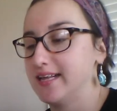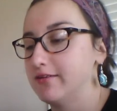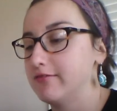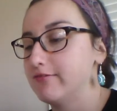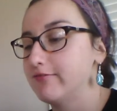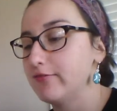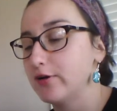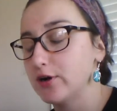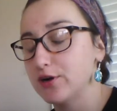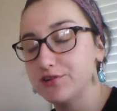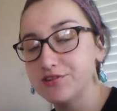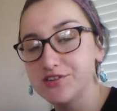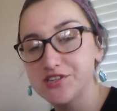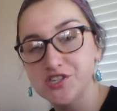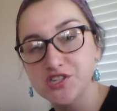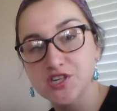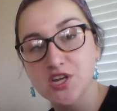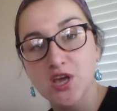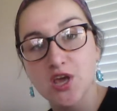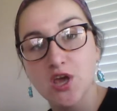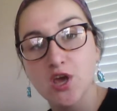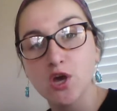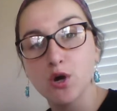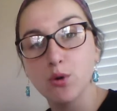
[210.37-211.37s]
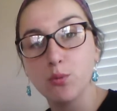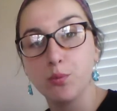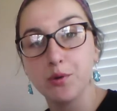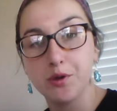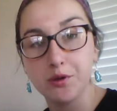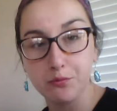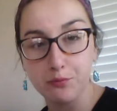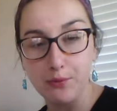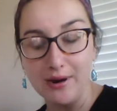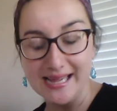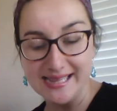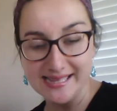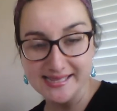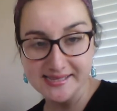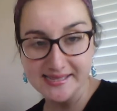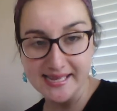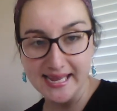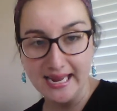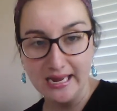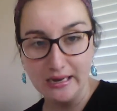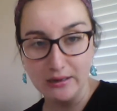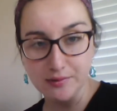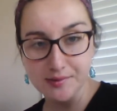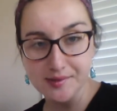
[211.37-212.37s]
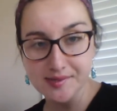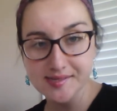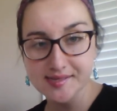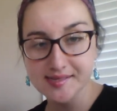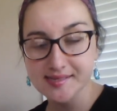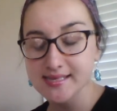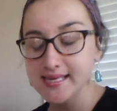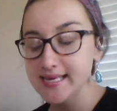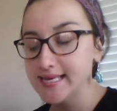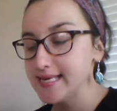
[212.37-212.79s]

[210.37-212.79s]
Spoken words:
First, we read sounds.